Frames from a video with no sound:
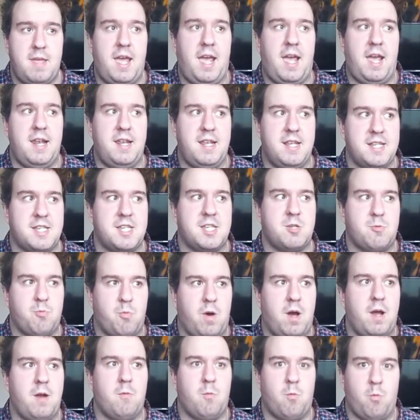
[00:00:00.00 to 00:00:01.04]
And this is
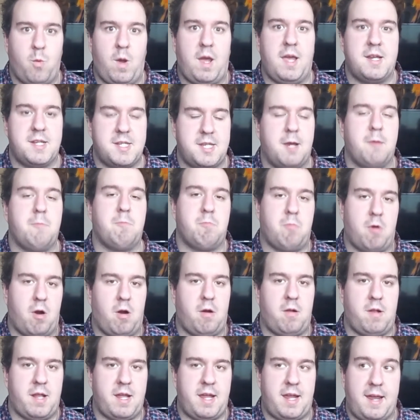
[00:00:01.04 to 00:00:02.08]
what wakes up
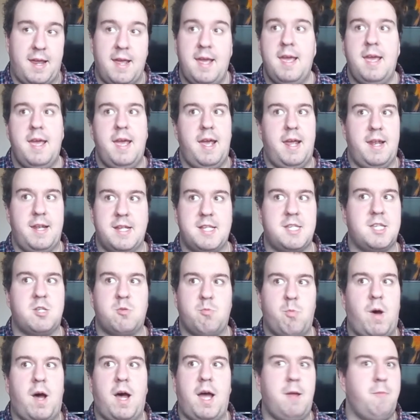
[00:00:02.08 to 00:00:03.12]
Broly. And this
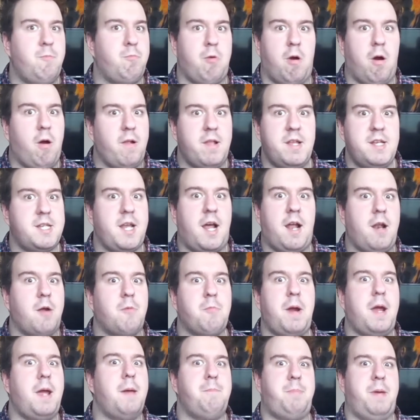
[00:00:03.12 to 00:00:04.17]
is why Broly's on a
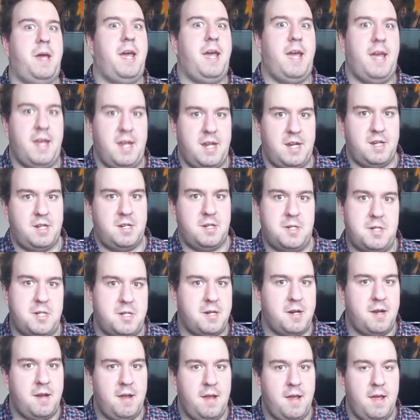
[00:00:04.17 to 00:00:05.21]

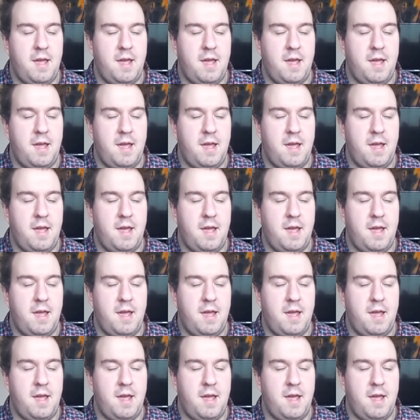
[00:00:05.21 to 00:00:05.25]
rampage.